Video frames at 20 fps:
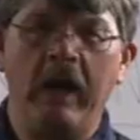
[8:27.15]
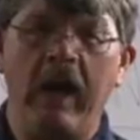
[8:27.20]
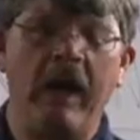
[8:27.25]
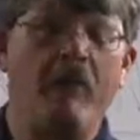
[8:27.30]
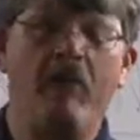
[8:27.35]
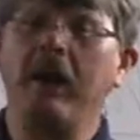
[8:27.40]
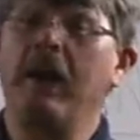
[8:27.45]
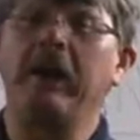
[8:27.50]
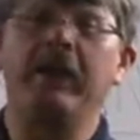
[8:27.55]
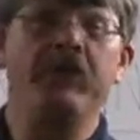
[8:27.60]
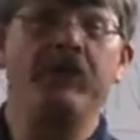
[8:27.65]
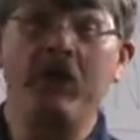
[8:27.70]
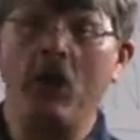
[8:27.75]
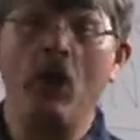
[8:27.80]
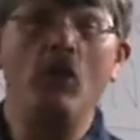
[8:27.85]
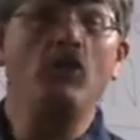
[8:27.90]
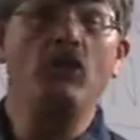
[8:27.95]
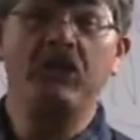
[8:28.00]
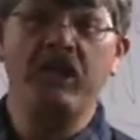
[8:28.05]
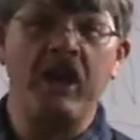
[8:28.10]
I really
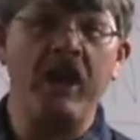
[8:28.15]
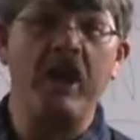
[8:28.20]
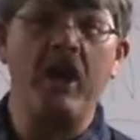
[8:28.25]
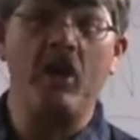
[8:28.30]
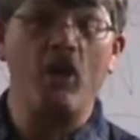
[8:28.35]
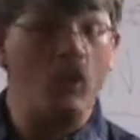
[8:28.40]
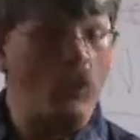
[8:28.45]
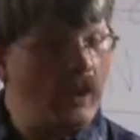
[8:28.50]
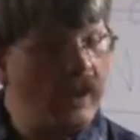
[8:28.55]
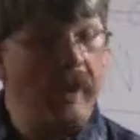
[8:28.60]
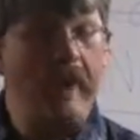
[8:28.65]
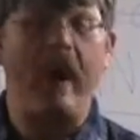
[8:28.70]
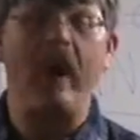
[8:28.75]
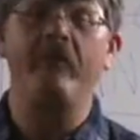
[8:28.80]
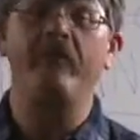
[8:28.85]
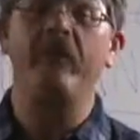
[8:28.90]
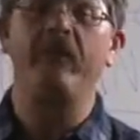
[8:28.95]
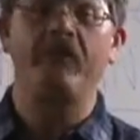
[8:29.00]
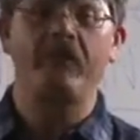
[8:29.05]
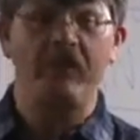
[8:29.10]
don't care. We can
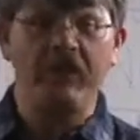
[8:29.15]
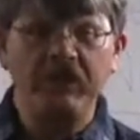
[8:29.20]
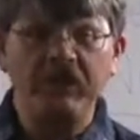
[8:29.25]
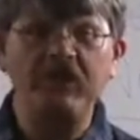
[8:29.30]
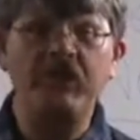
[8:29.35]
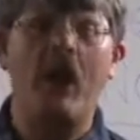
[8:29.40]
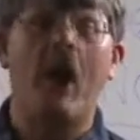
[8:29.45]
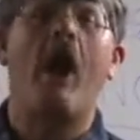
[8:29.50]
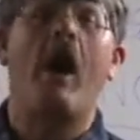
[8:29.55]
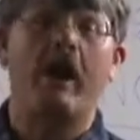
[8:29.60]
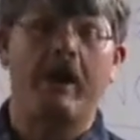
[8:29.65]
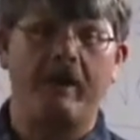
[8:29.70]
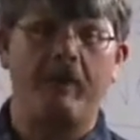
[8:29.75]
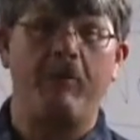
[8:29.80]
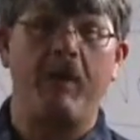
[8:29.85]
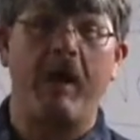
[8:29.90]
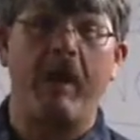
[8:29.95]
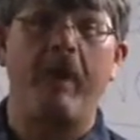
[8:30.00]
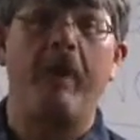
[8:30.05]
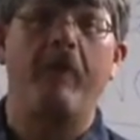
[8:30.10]
obviously talk
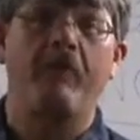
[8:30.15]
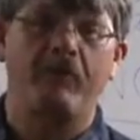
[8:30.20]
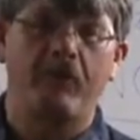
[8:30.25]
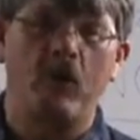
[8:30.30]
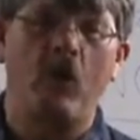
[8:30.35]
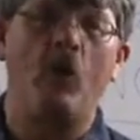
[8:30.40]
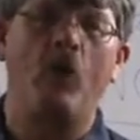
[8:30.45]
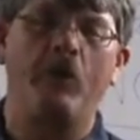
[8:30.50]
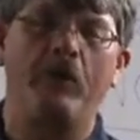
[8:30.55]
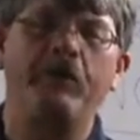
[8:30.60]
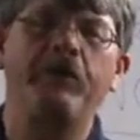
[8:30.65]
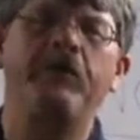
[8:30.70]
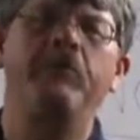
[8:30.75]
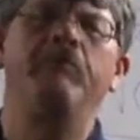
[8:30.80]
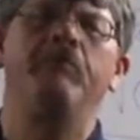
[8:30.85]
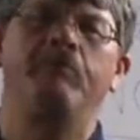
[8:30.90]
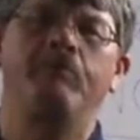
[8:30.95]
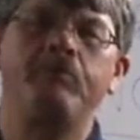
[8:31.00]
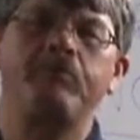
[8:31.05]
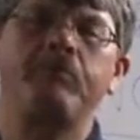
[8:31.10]
about it, of course